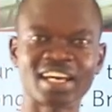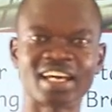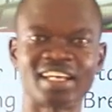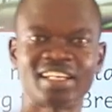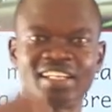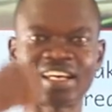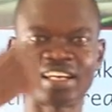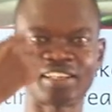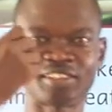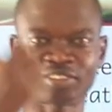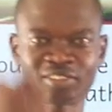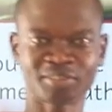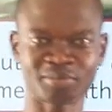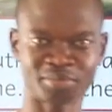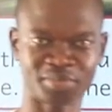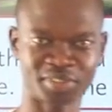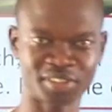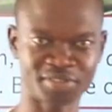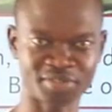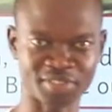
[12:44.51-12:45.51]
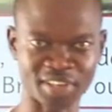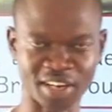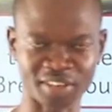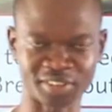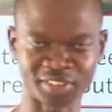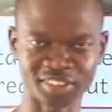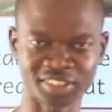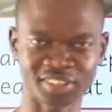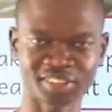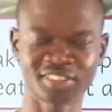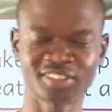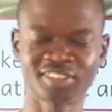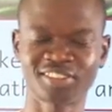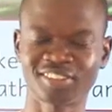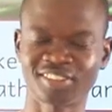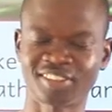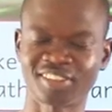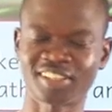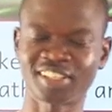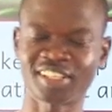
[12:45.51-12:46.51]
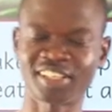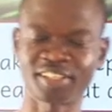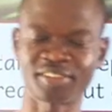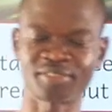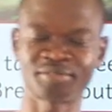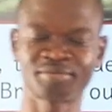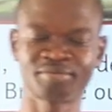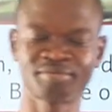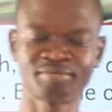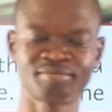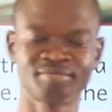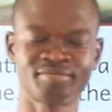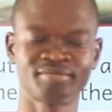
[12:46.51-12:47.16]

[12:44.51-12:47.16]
and then breathe out. Okay.